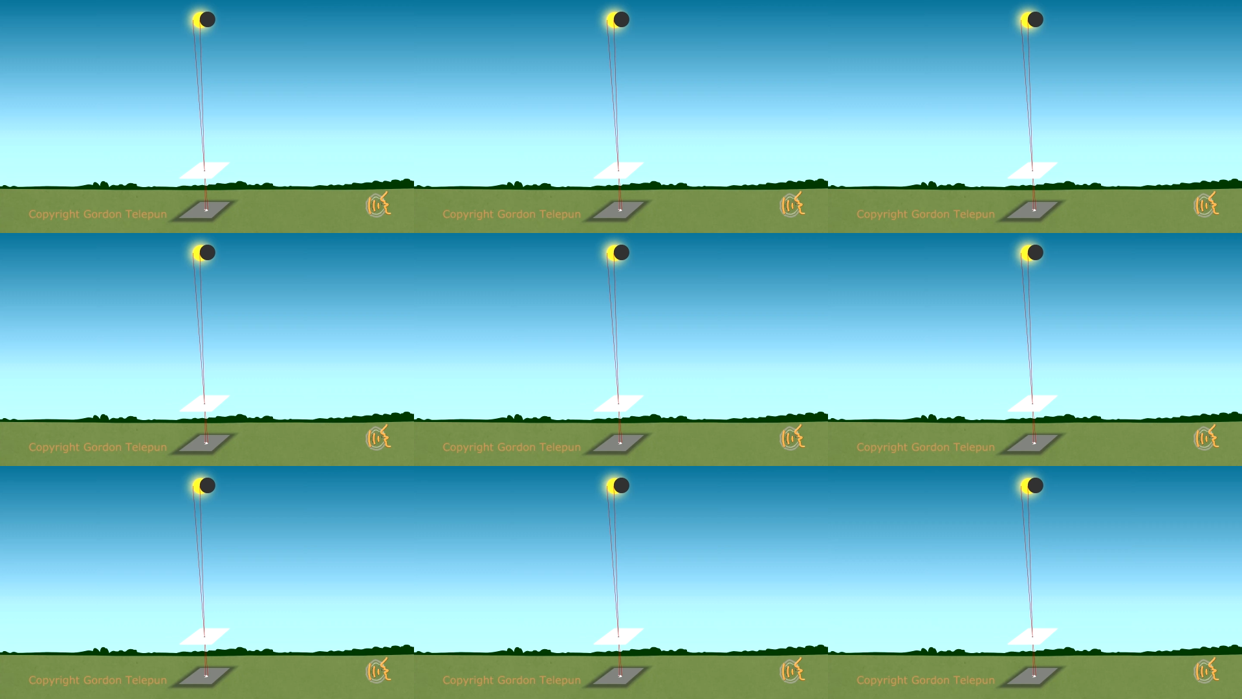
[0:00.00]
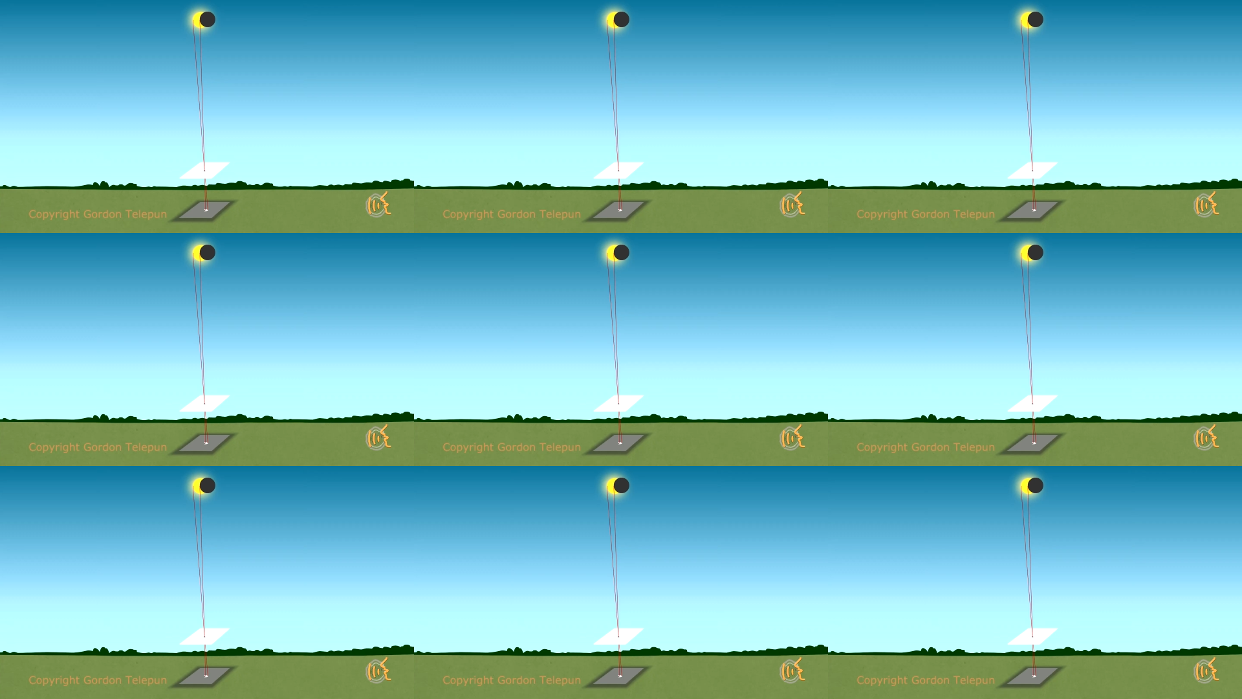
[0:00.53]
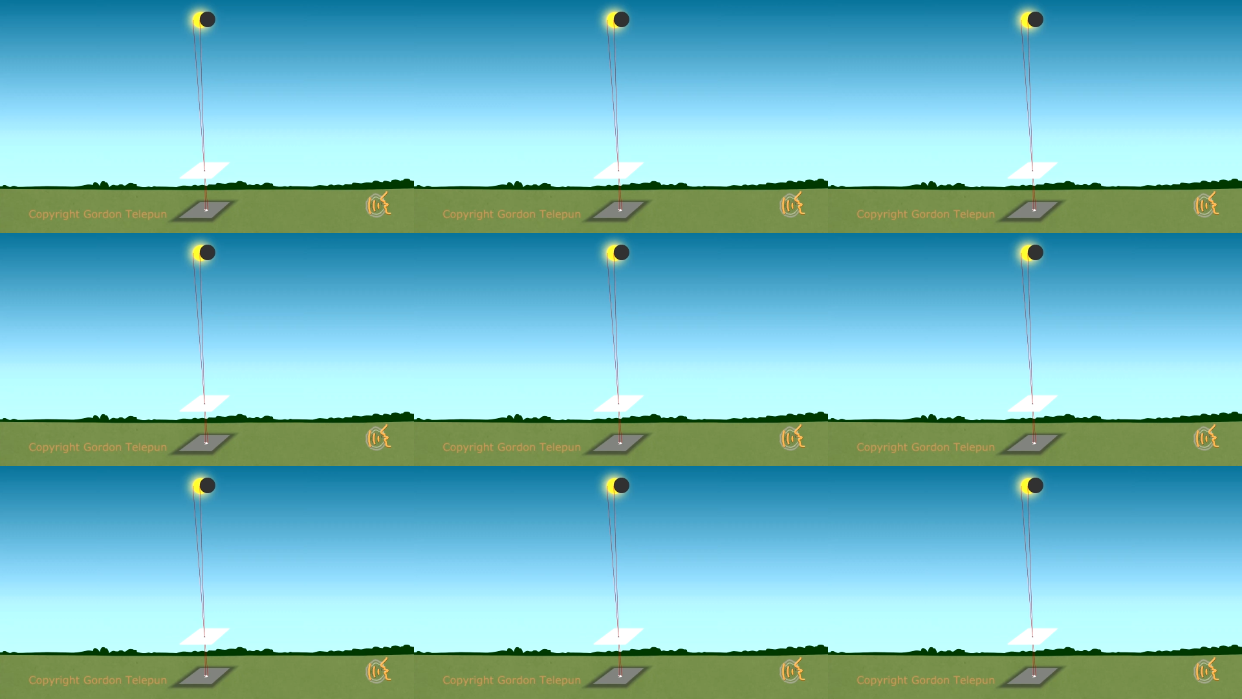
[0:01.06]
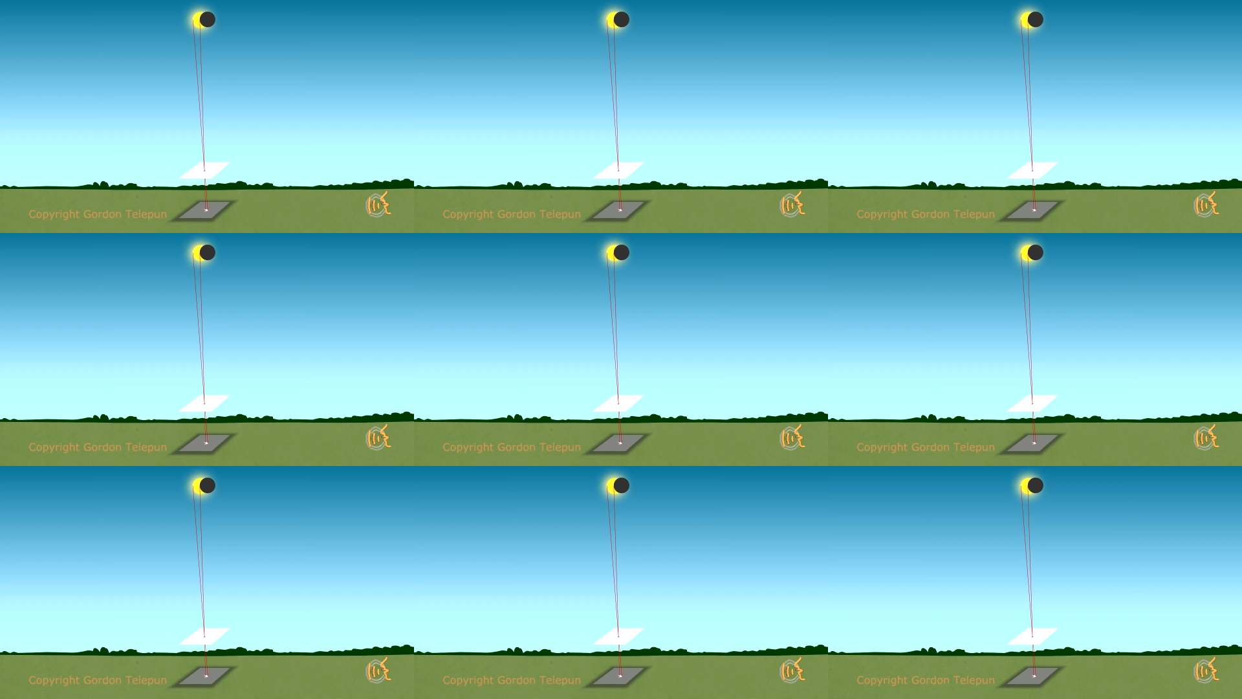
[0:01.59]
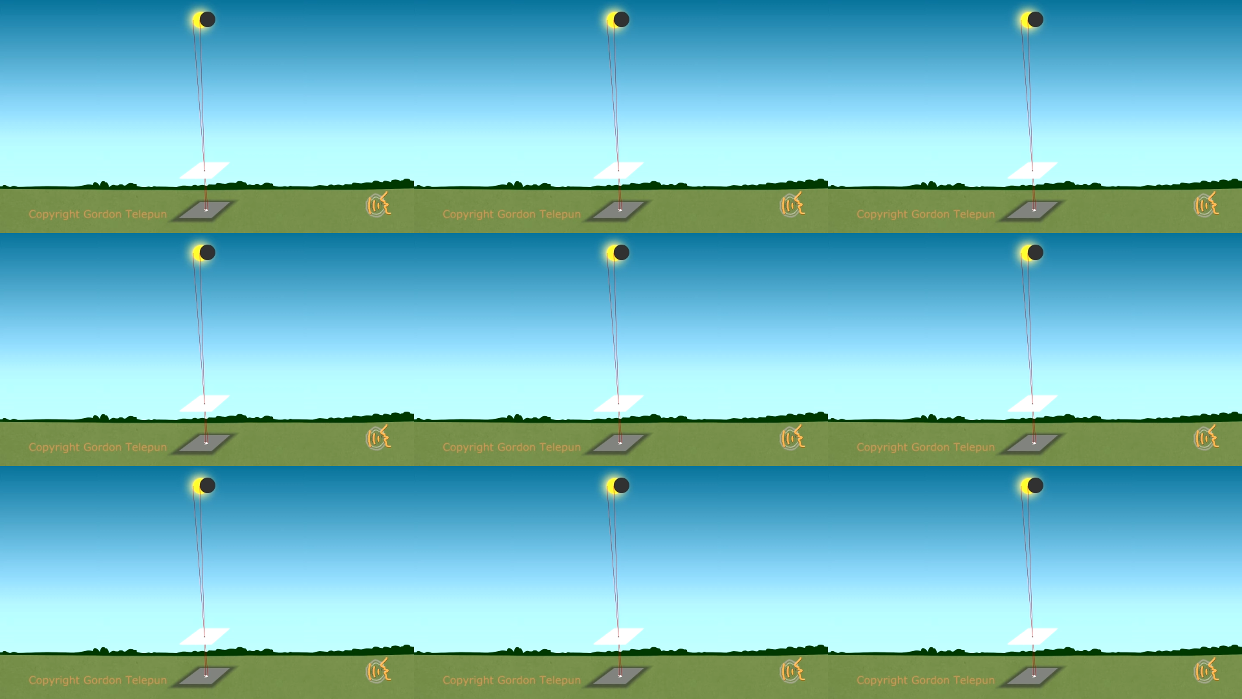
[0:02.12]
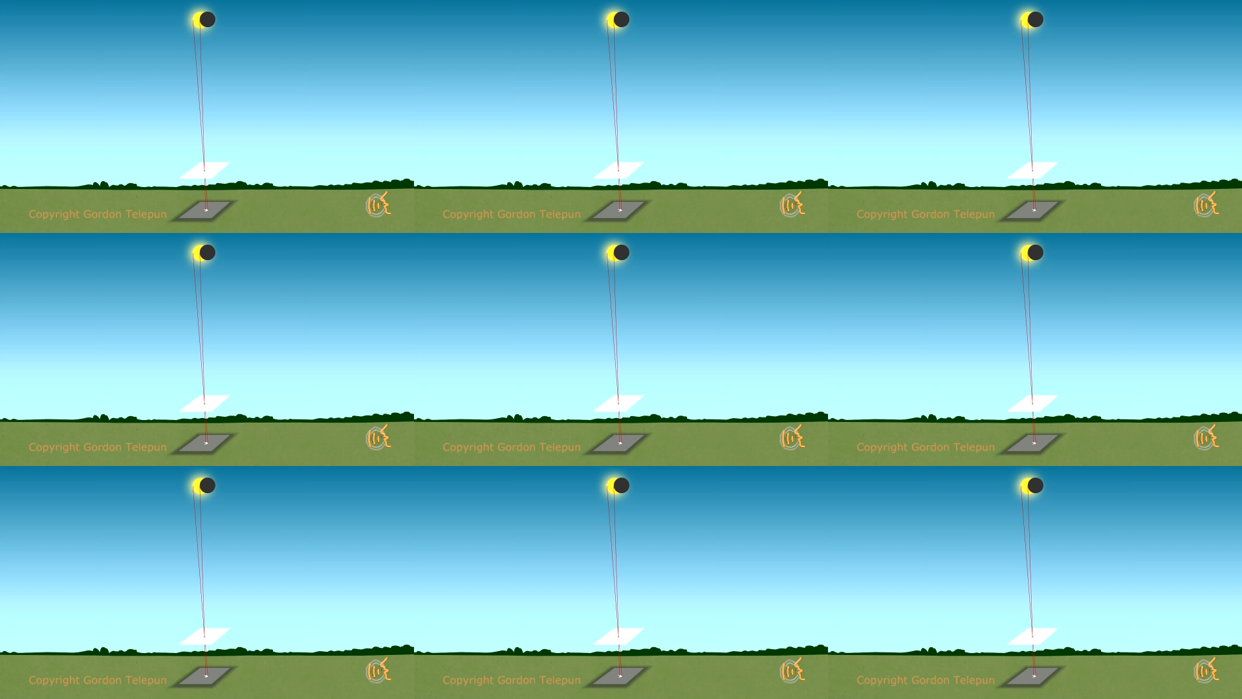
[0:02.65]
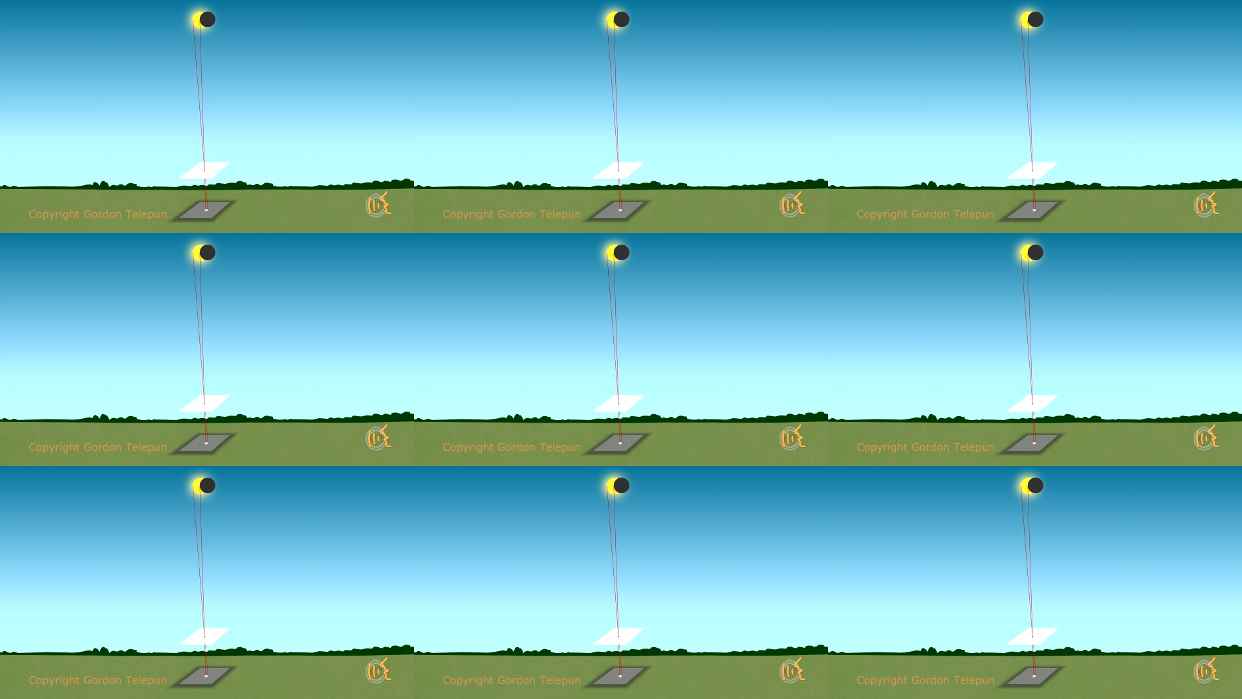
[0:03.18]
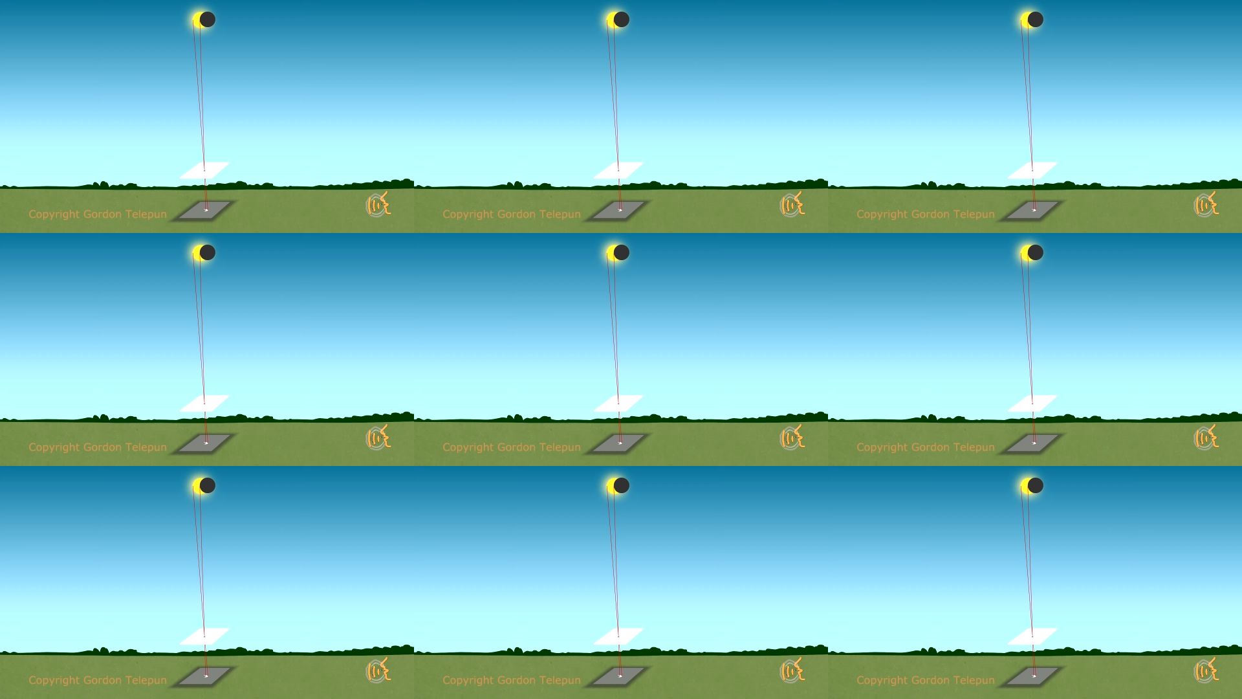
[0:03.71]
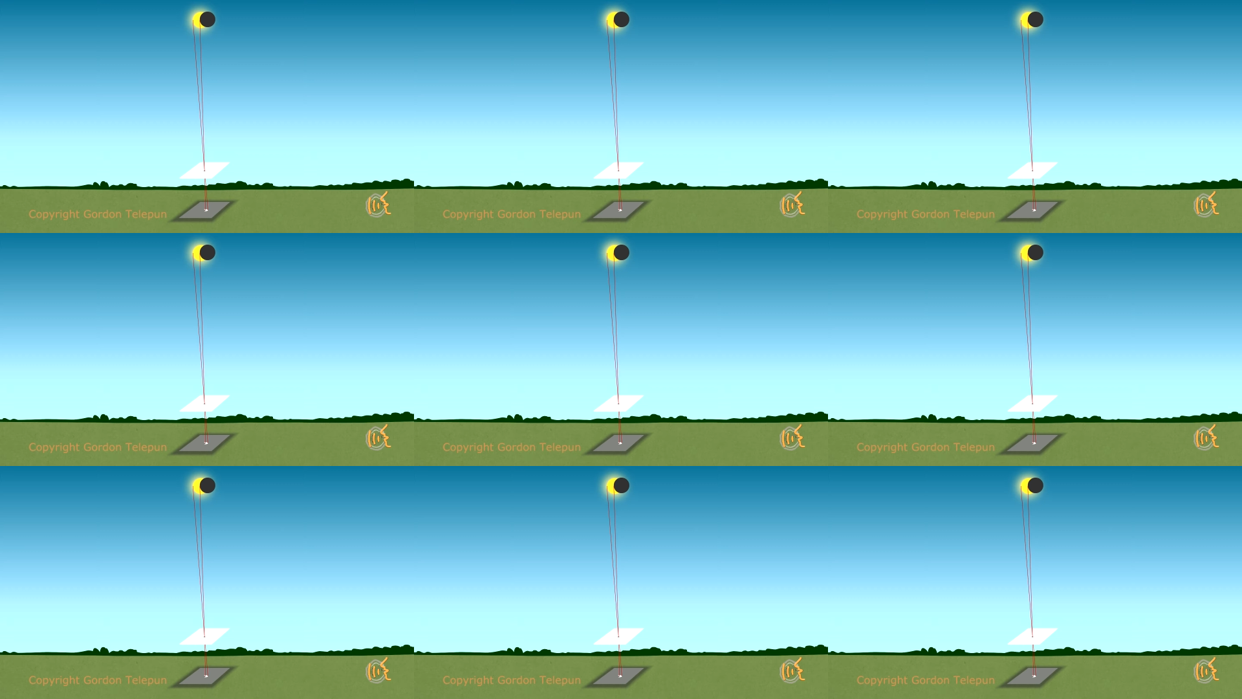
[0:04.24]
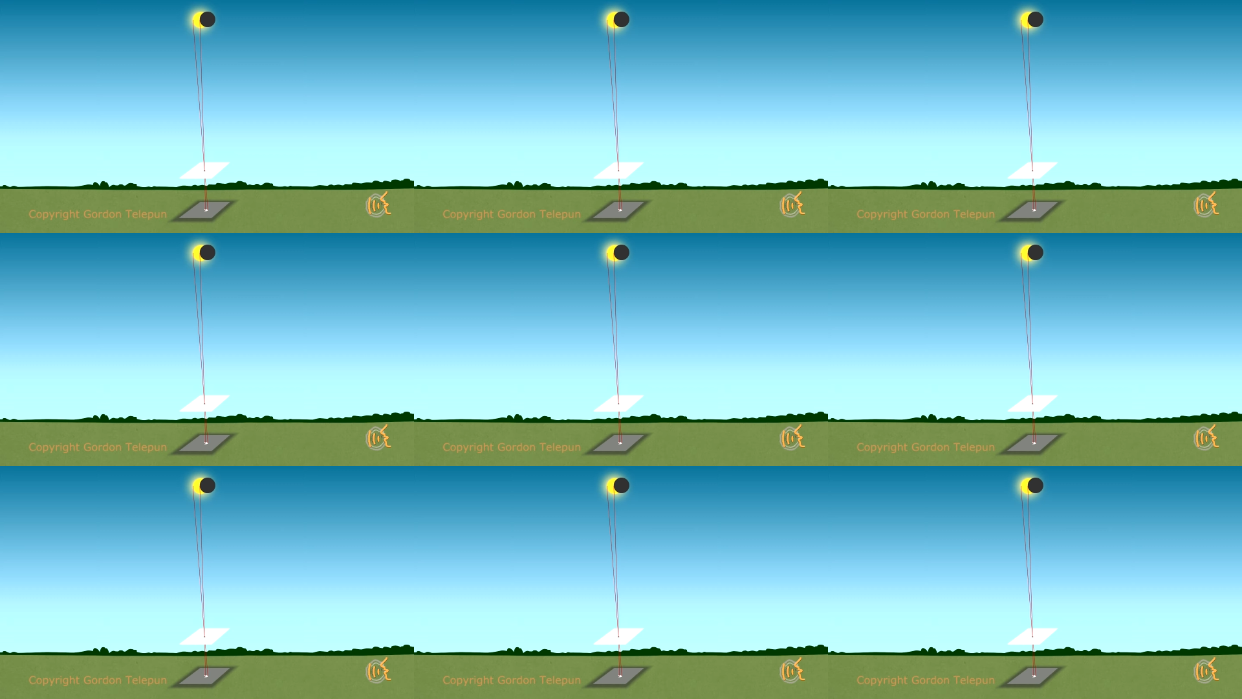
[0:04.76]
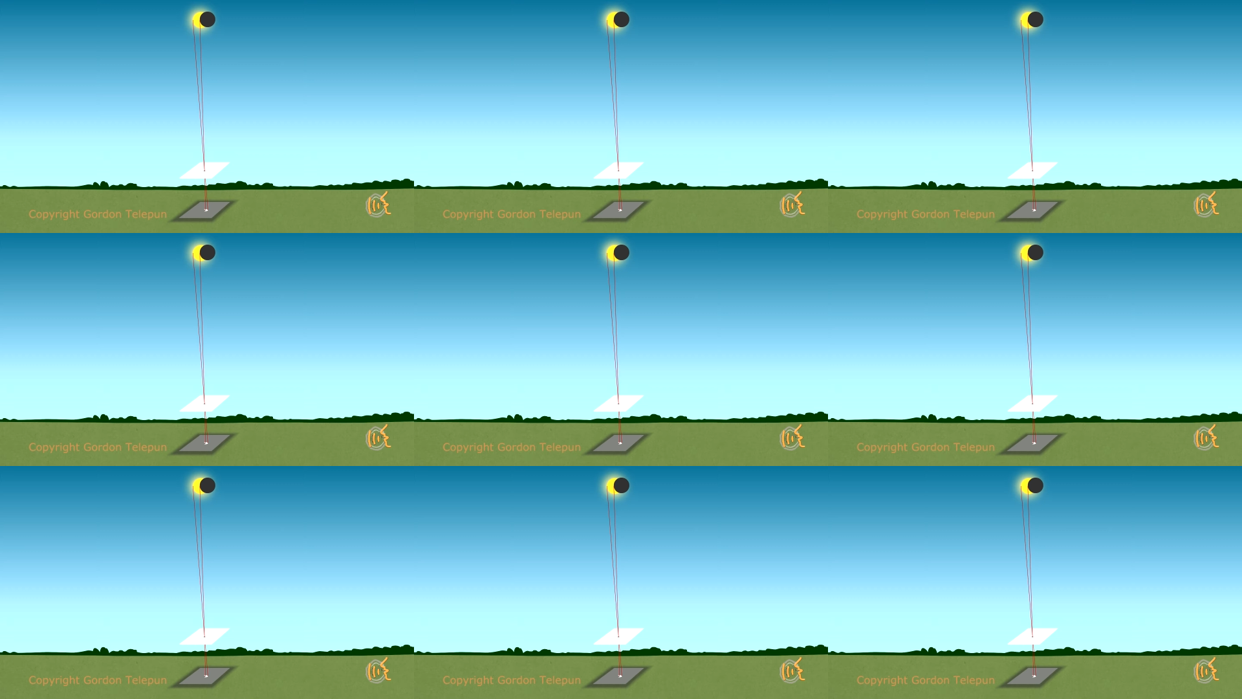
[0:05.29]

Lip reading: [unreadable: no face in view]